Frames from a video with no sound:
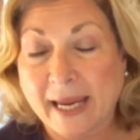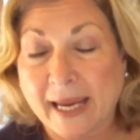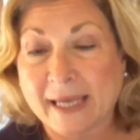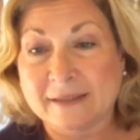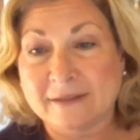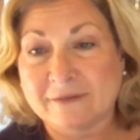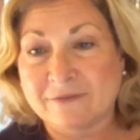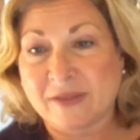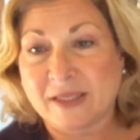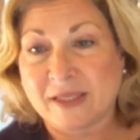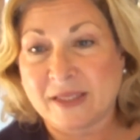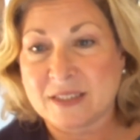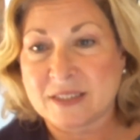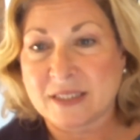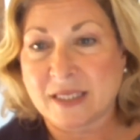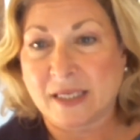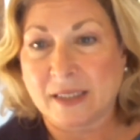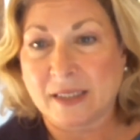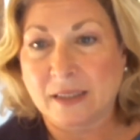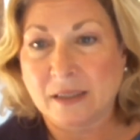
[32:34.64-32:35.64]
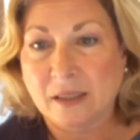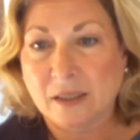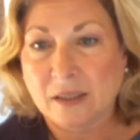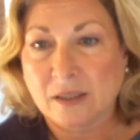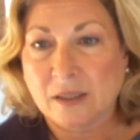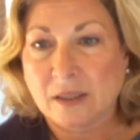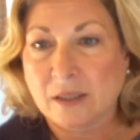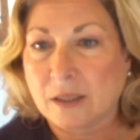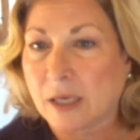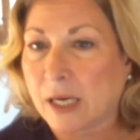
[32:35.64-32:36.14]
And if they say,
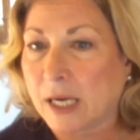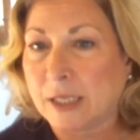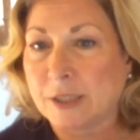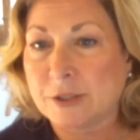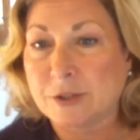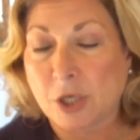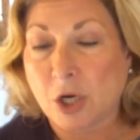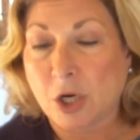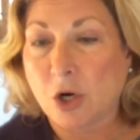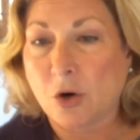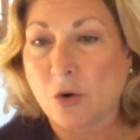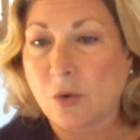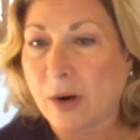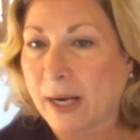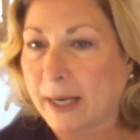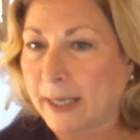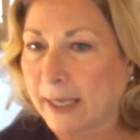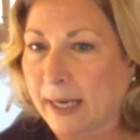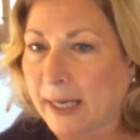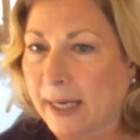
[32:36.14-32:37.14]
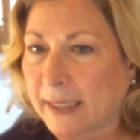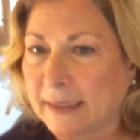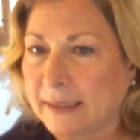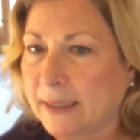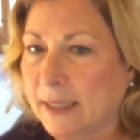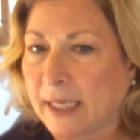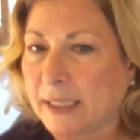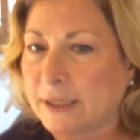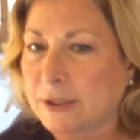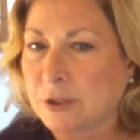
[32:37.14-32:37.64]
no, I
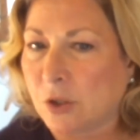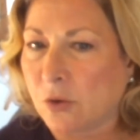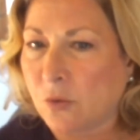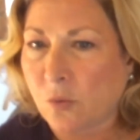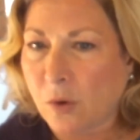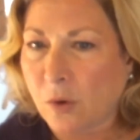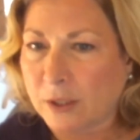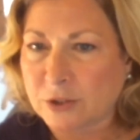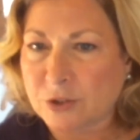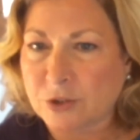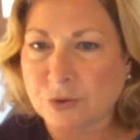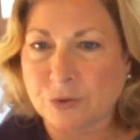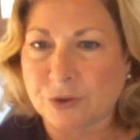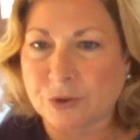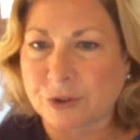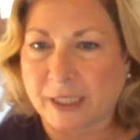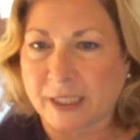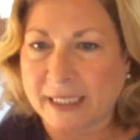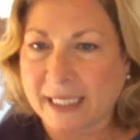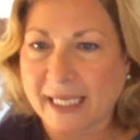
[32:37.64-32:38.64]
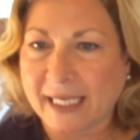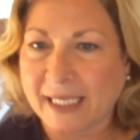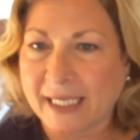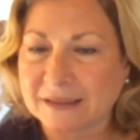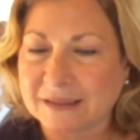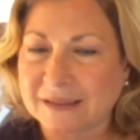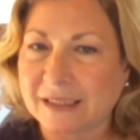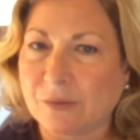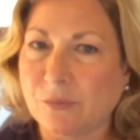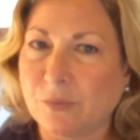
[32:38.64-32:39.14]
don't want to, or I
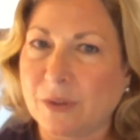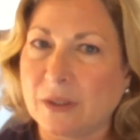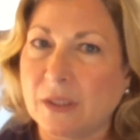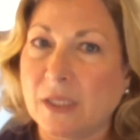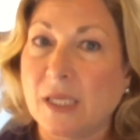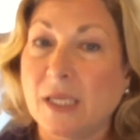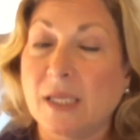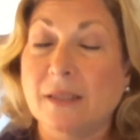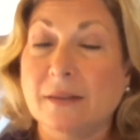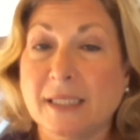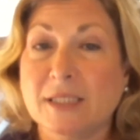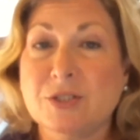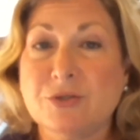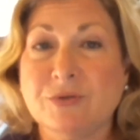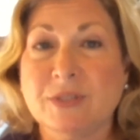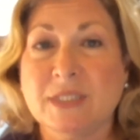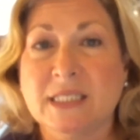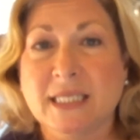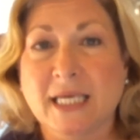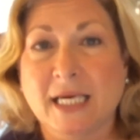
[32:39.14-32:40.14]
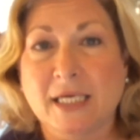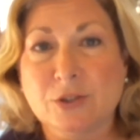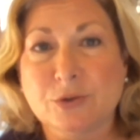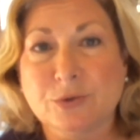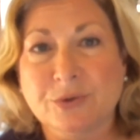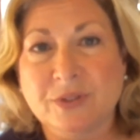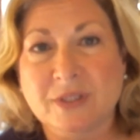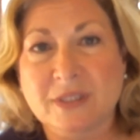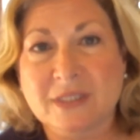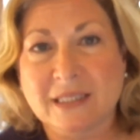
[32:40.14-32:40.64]
can't, say, well, let's
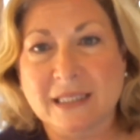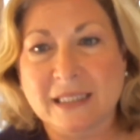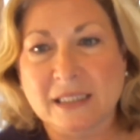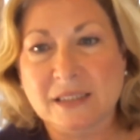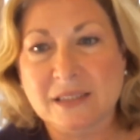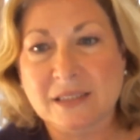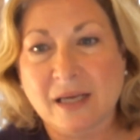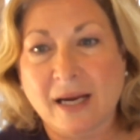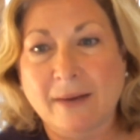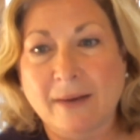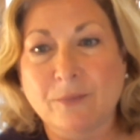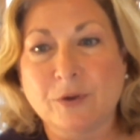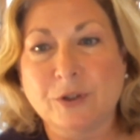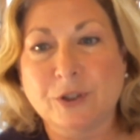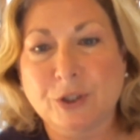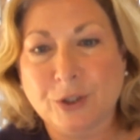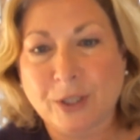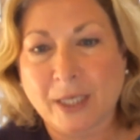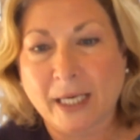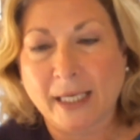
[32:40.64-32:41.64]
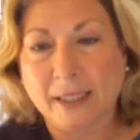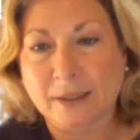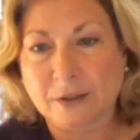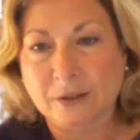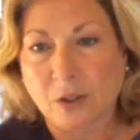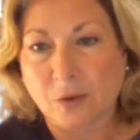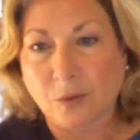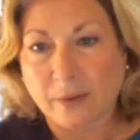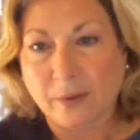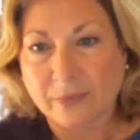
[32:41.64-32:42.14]
reschedule this at a time where you can
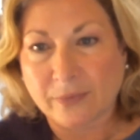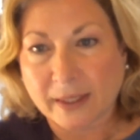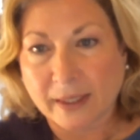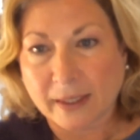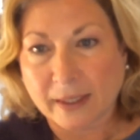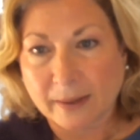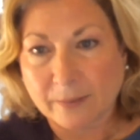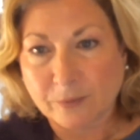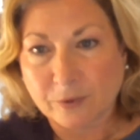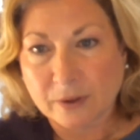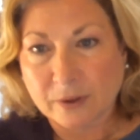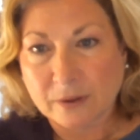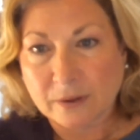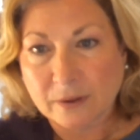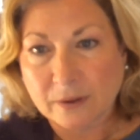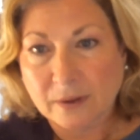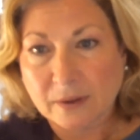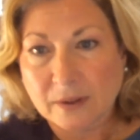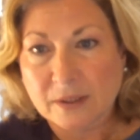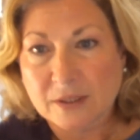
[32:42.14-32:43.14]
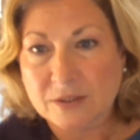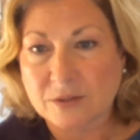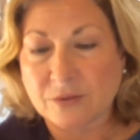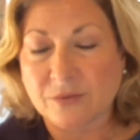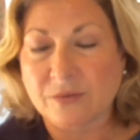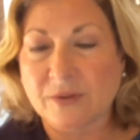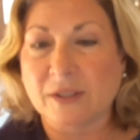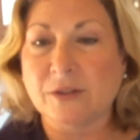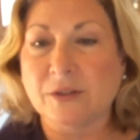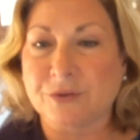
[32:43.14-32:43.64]
go on the camera,
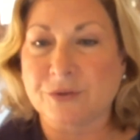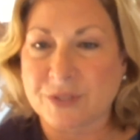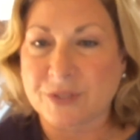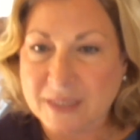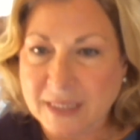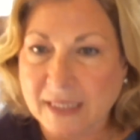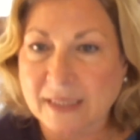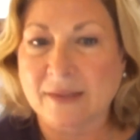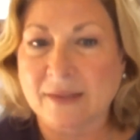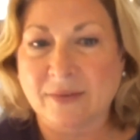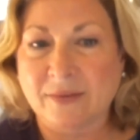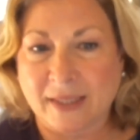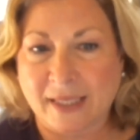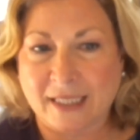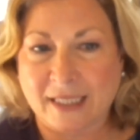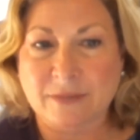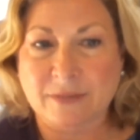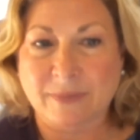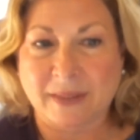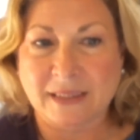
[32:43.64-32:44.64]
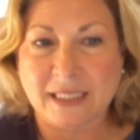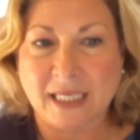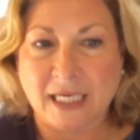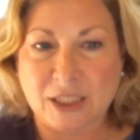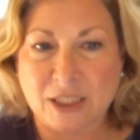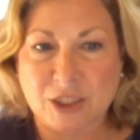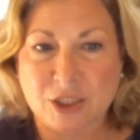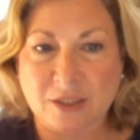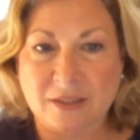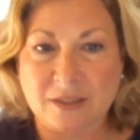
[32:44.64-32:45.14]
so that you're setting the
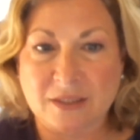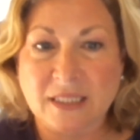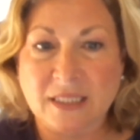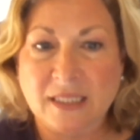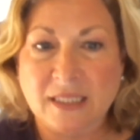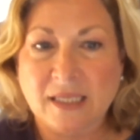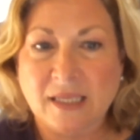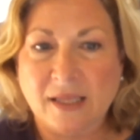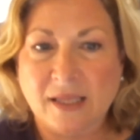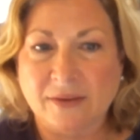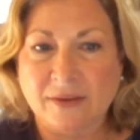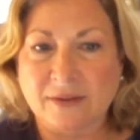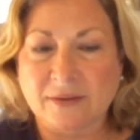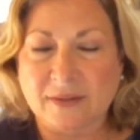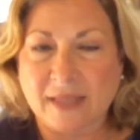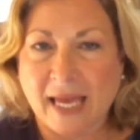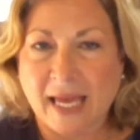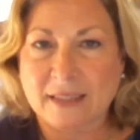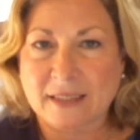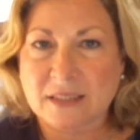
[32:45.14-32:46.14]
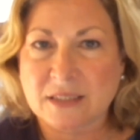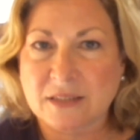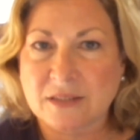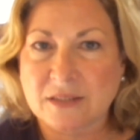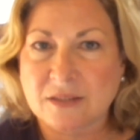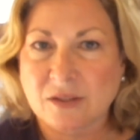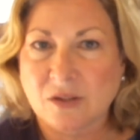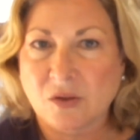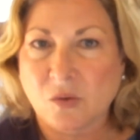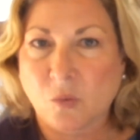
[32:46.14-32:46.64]
expectations that
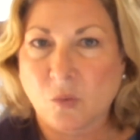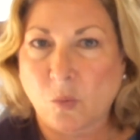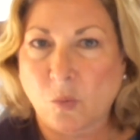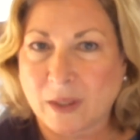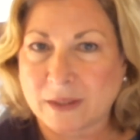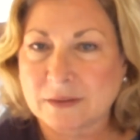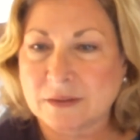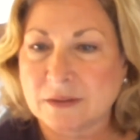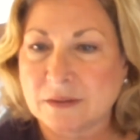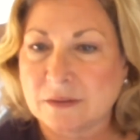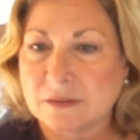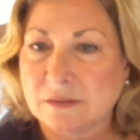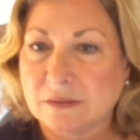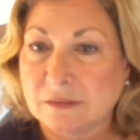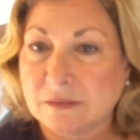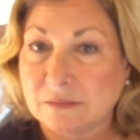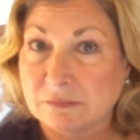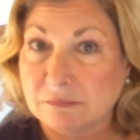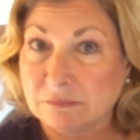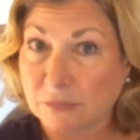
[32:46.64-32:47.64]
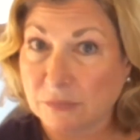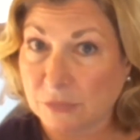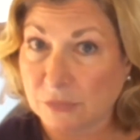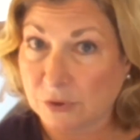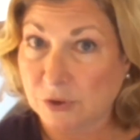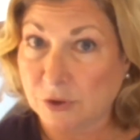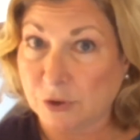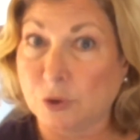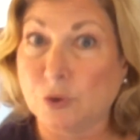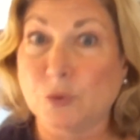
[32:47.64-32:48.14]
that's what
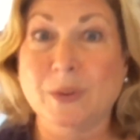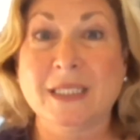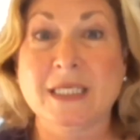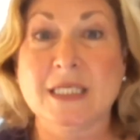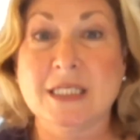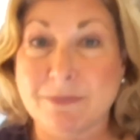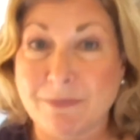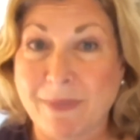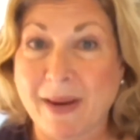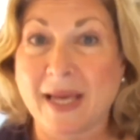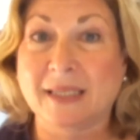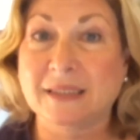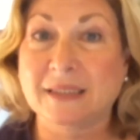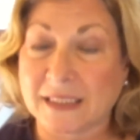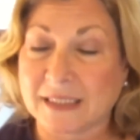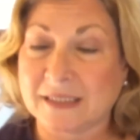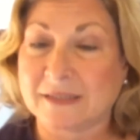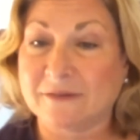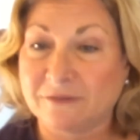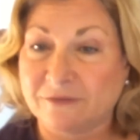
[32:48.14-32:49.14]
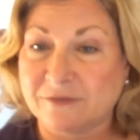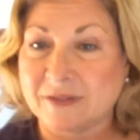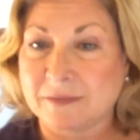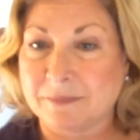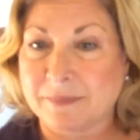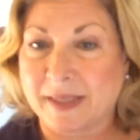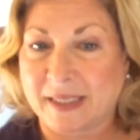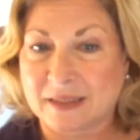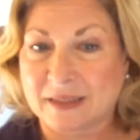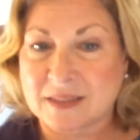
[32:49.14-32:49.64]
you expect in a
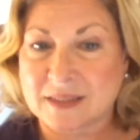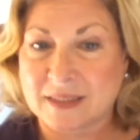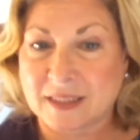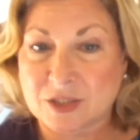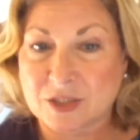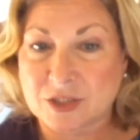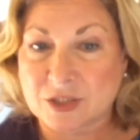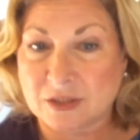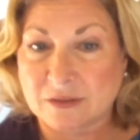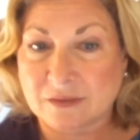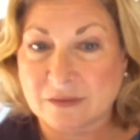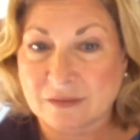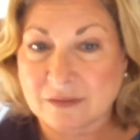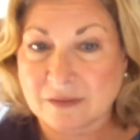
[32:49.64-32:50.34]
feedback session.